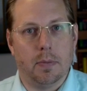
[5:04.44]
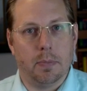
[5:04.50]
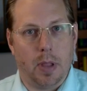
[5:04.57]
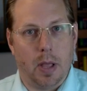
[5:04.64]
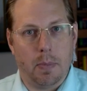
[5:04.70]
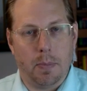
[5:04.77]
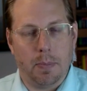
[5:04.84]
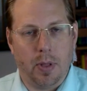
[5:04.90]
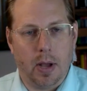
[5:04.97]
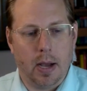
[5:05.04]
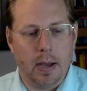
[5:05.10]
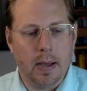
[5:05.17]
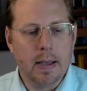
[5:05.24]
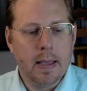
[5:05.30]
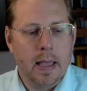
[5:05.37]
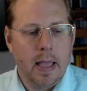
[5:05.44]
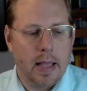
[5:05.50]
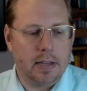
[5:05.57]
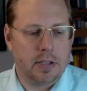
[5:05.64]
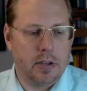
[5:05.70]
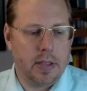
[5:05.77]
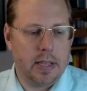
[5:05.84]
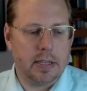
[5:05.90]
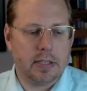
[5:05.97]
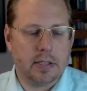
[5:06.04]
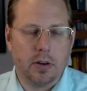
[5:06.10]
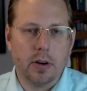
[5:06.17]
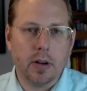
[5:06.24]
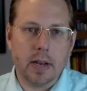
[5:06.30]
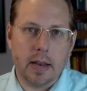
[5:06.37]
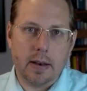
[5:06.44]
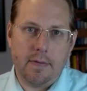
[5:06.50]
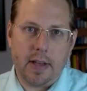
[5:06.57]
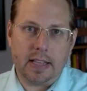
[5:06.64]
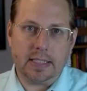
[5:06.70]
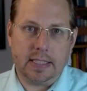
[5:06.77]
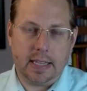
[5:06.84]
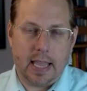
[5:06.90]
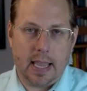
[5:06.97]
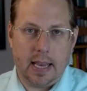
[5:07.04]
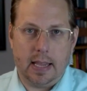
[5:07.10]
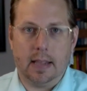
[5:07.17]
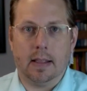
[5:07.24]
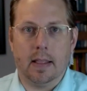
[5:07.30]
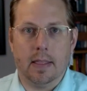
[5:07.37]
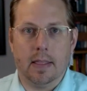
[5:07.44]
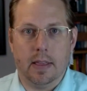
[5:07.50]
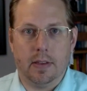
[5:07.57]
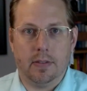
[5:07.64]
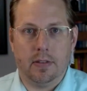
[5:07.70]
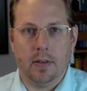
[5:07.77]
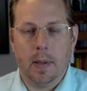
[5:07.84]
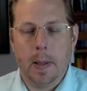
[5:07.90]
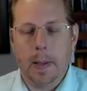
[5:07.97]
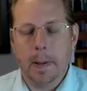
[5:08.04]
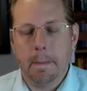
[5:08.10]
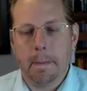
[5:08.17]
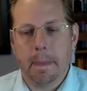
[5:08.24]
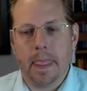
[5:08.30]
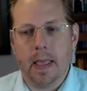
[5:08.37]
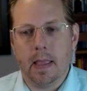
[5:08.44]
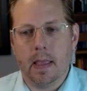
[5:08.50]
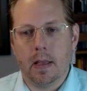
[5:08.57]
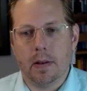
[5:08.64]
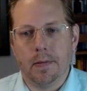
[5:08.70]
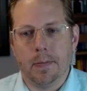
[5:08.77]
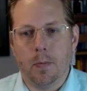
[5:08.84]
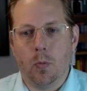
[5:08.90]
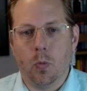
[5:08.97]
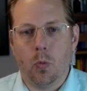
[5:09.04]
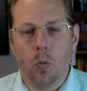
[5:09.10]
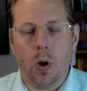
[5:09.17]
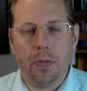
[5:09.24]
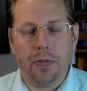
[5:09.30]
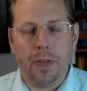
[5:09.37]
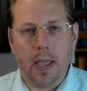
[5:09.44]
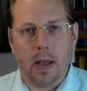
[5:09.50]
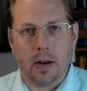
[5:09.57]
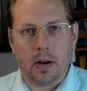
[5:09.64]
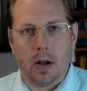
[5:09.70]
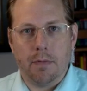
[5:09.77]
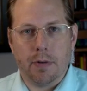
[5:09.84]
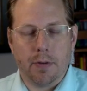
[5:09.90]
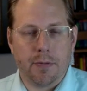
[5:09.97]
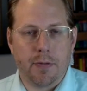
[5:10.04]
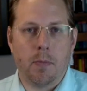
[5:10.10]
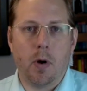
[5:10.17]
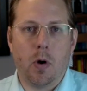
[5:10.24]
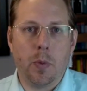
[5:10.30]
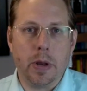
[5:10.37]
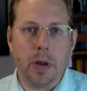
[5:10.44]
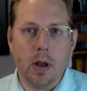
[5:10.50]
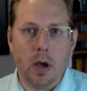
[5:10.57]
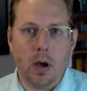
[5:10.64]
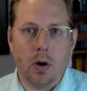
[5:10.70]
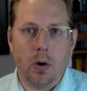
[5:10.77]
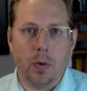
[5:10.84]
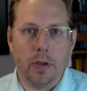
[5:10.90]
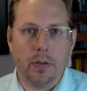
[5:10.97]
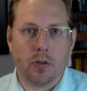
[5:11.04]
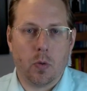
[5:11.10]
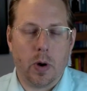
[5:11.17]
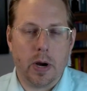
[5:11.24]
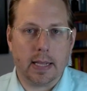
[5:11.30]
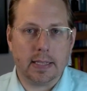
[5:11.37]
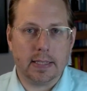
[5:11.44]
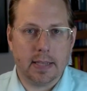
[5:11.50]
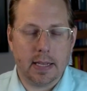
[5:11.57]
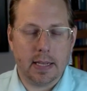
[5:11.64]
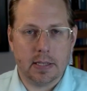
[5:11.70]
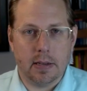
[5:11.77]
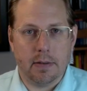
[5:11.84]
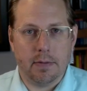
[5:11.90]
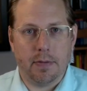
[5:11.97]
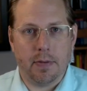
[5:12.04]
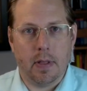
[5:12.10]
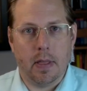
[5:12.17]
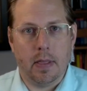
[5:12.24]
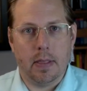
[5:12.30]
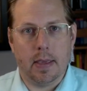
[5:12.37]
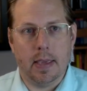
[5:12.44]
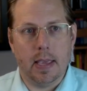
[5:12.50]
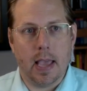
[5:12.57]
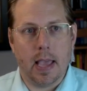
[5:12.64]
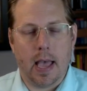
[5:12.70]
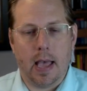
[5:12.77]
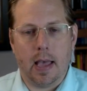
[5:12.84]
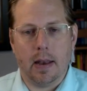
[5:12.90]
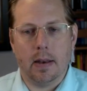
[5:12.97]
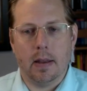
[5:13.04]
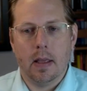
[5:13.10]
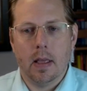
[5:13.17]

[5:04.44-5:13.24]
blah, blah, blah. And so they started investigating this. And what they uncovered from what we know is quite extensive. He had